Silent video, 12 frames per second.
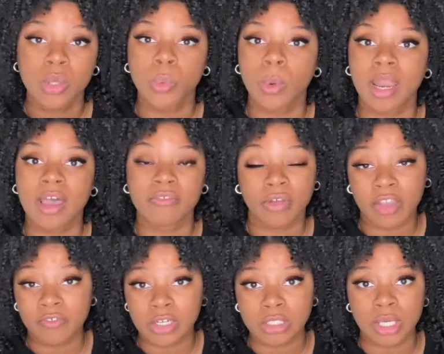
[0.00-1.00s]
When I very
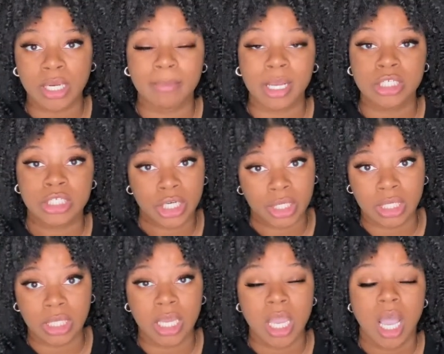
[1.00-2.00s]
first started my
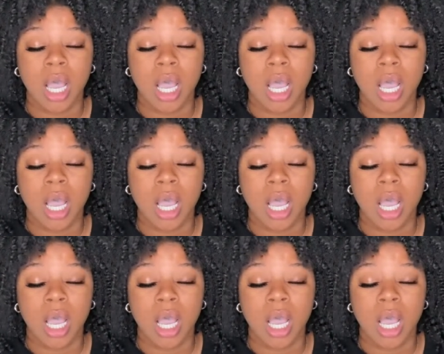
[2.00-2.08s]
journey,